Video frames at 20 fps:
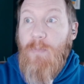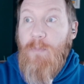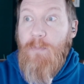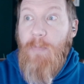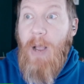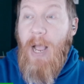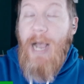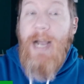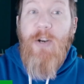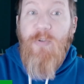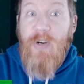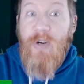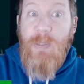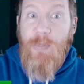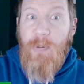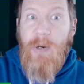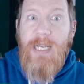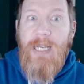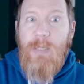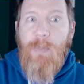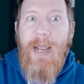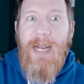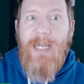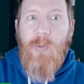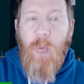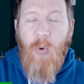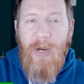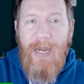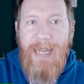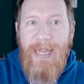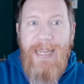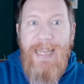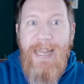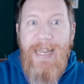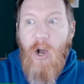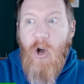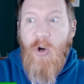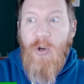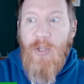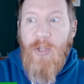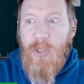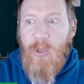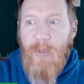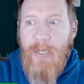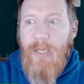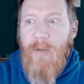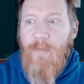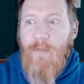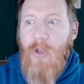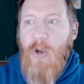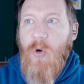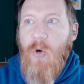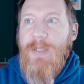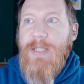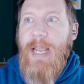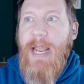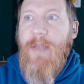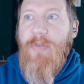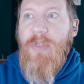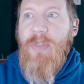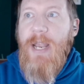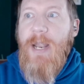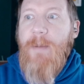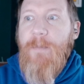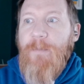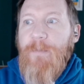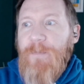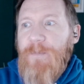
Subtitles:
Padres prospects were in all three of those. And then